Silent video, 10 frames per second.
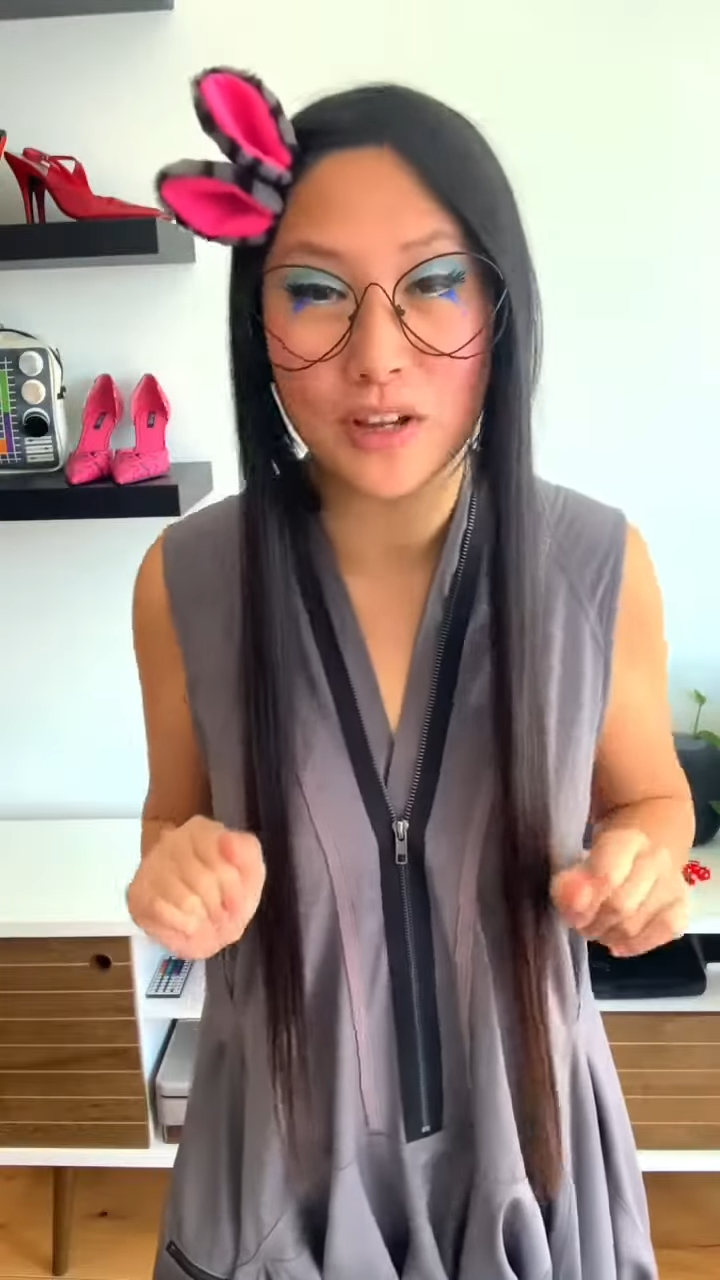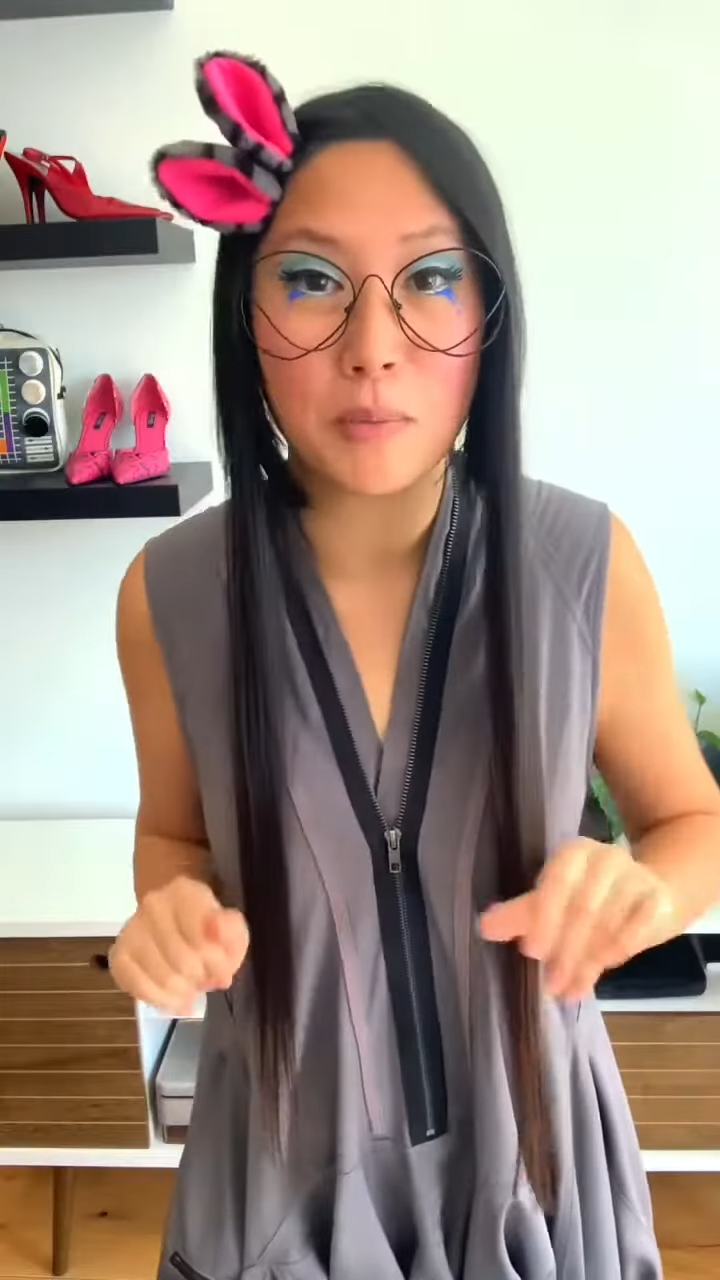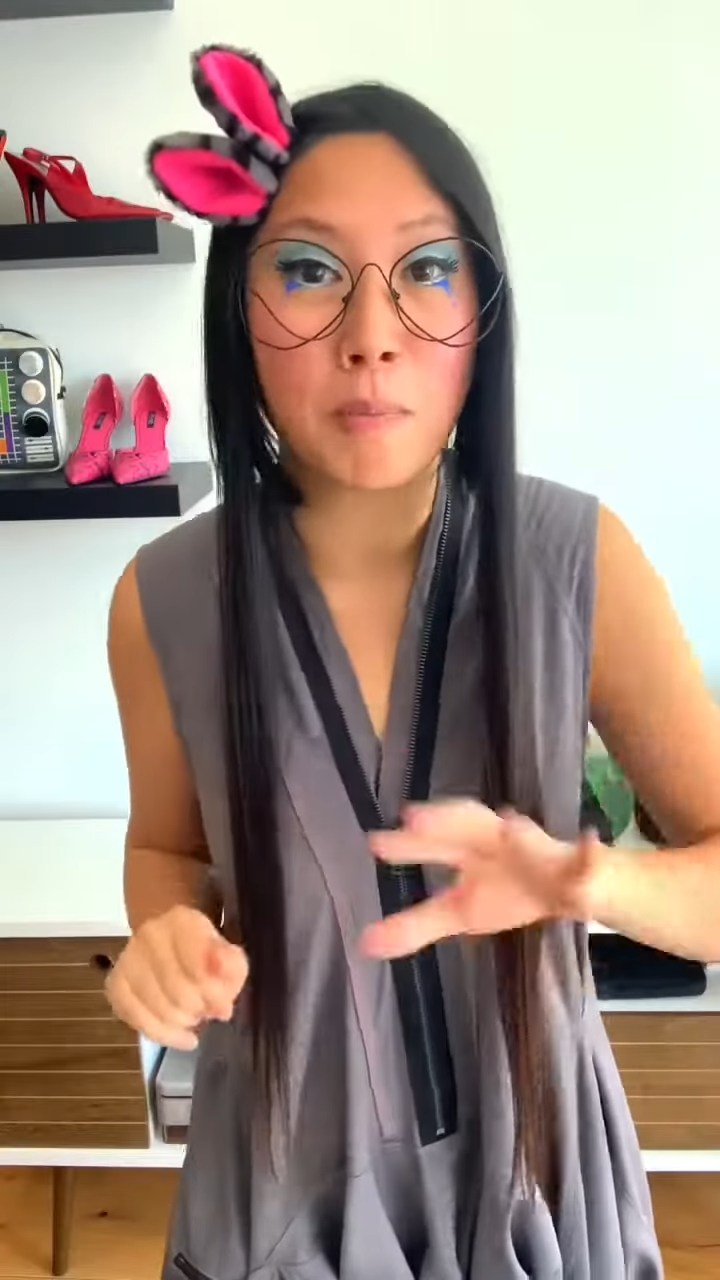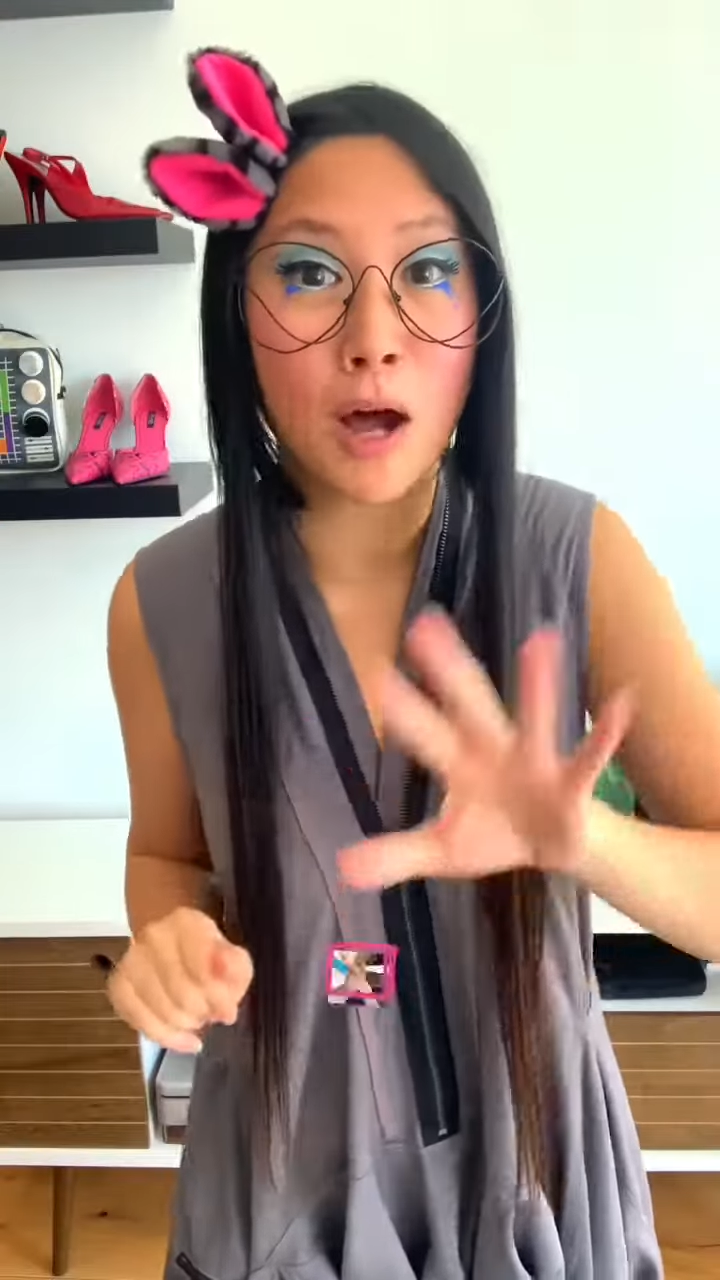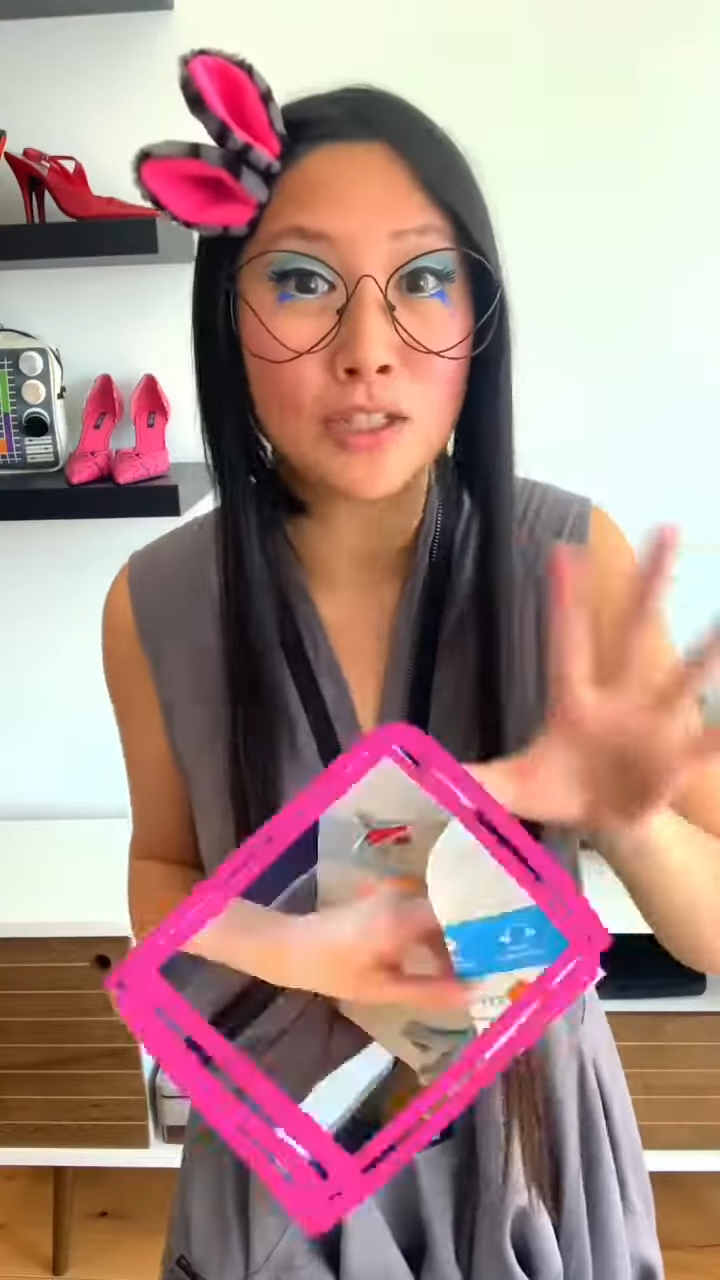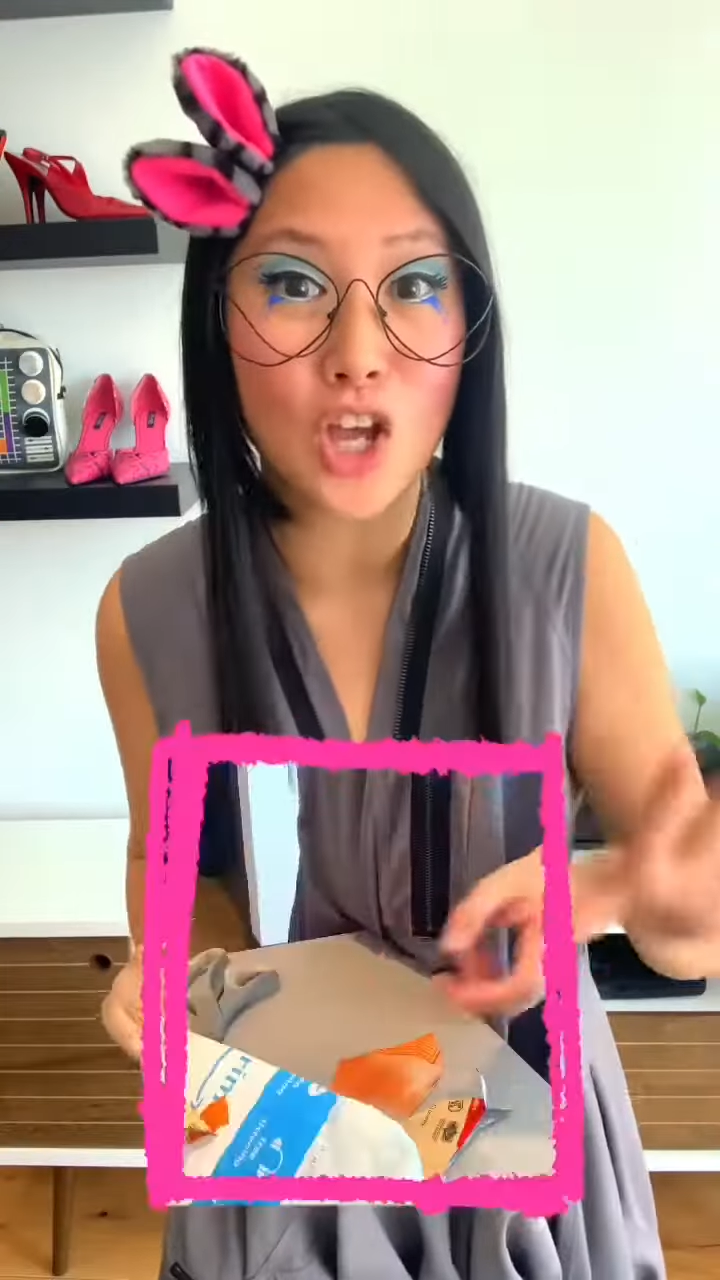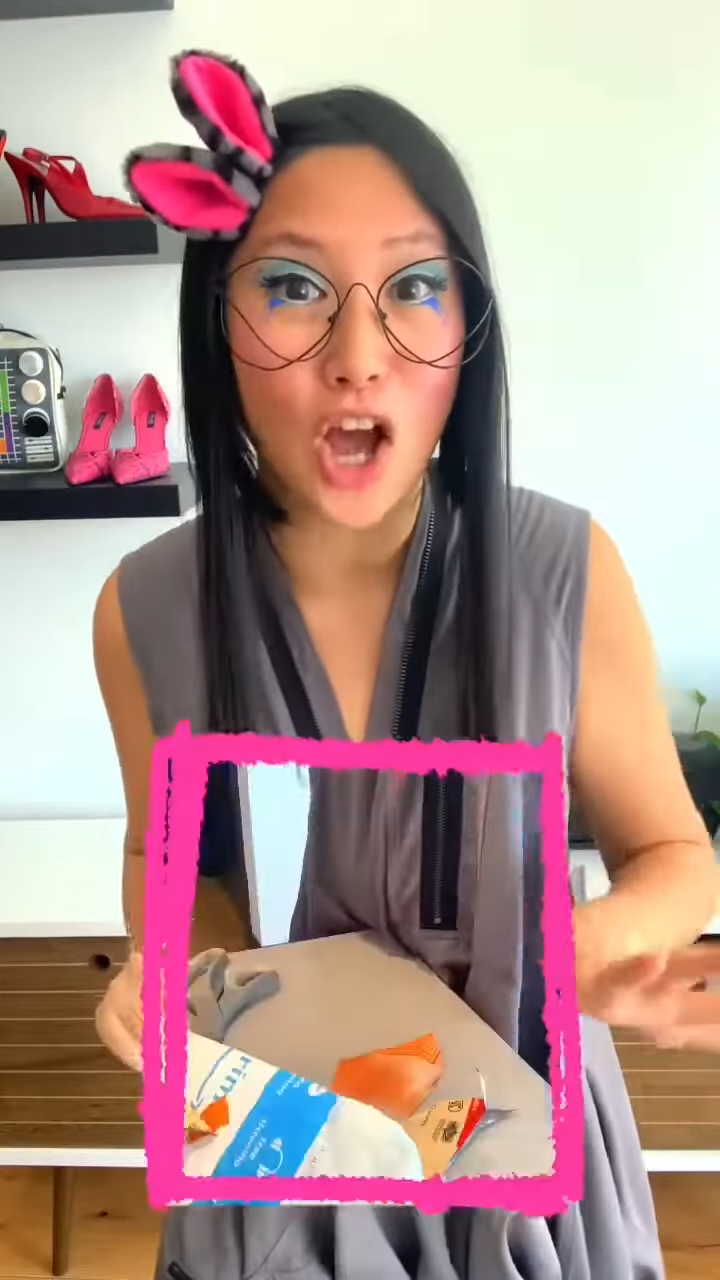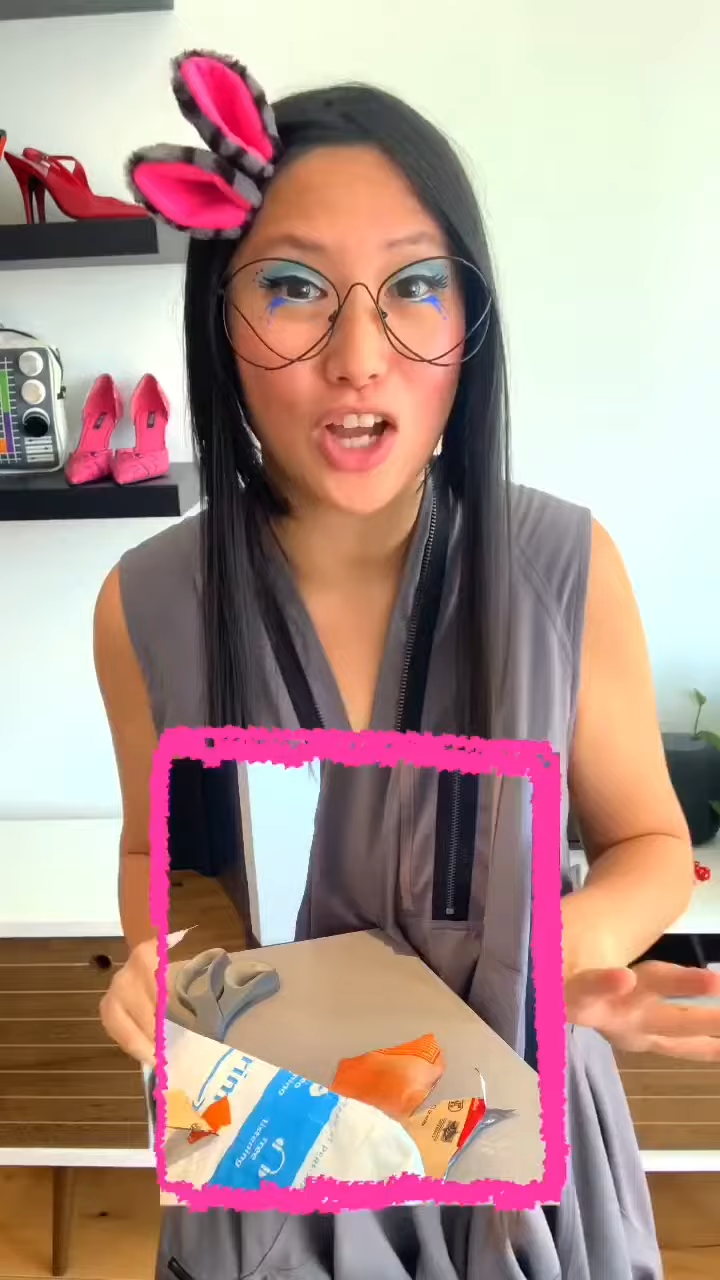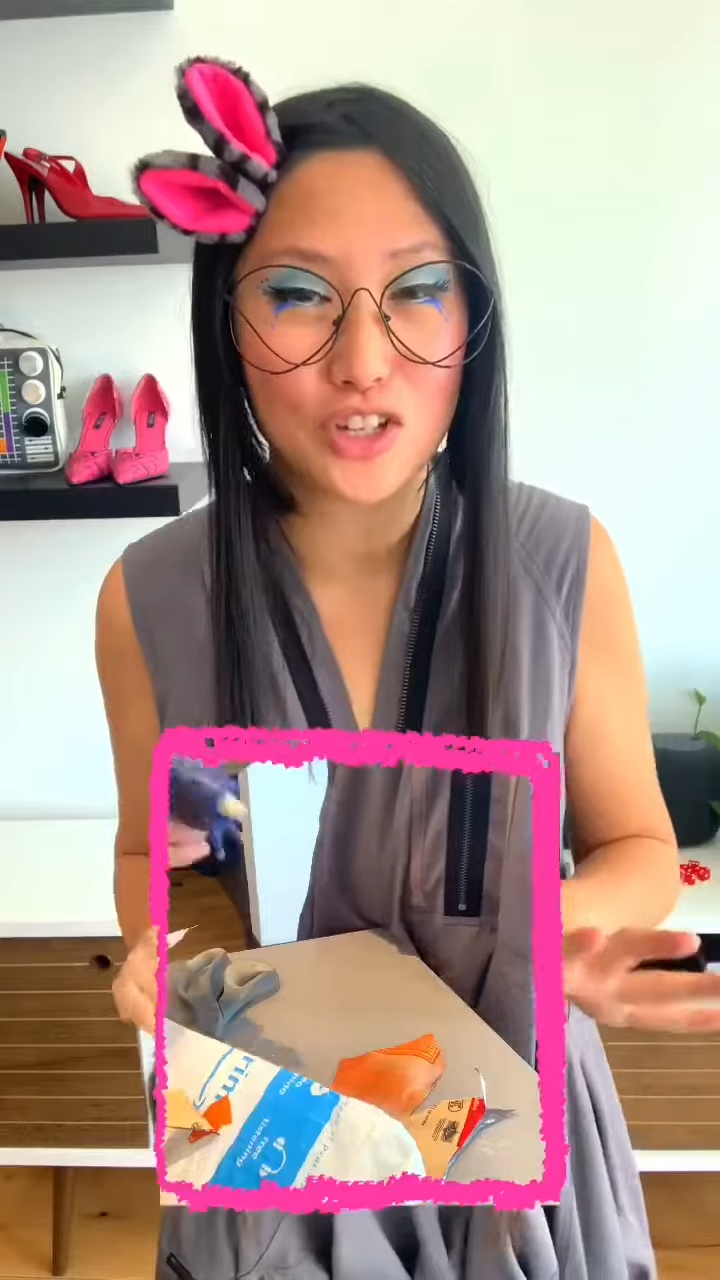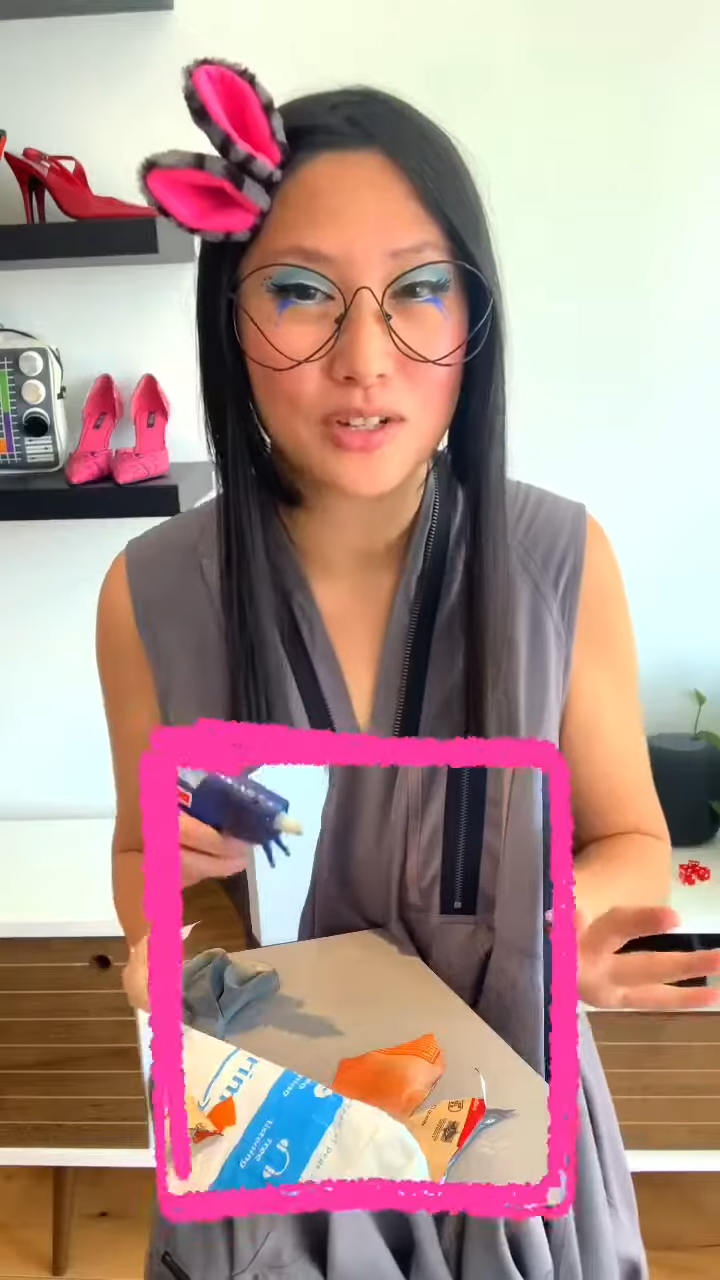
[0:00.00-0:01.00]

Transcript: montage.